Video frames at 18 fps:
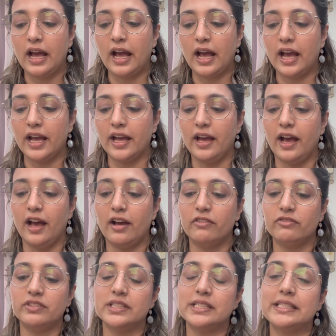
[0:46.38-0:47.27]
I
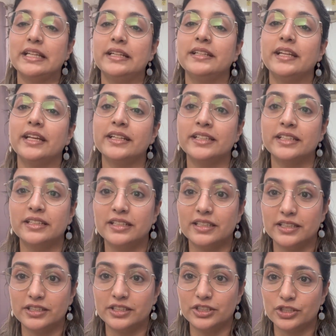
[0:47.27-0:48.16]
have the Centennial
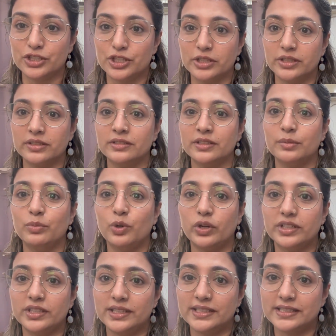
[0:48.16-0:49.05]
Edition, the
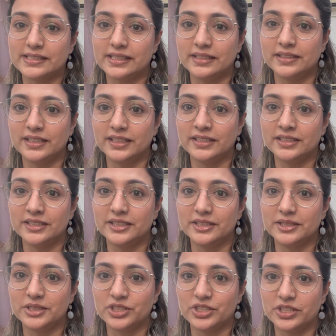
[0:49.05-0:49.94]
Borderless Centennial
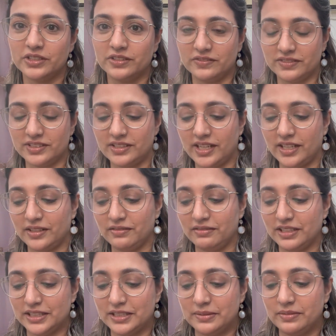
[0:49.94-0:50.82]
Edition of the
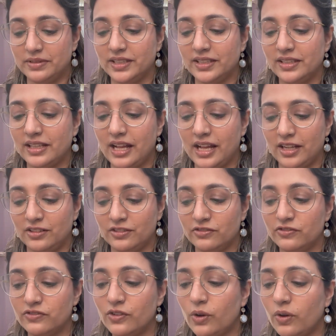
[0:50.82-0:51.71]
Rider-Waite-Smith, and
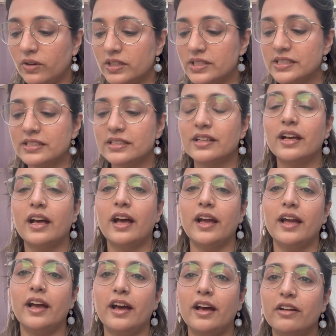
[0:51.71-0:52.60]
of course,
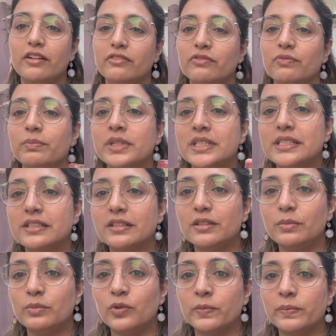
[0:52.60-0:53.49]
I have
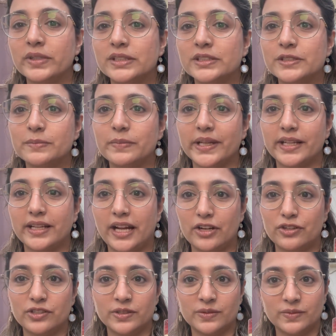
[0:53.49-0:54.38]
Mystical Moments by
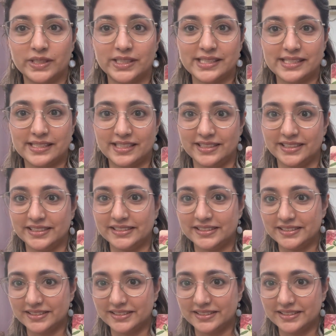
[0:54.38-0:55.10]
Catrin, Welz-Stein.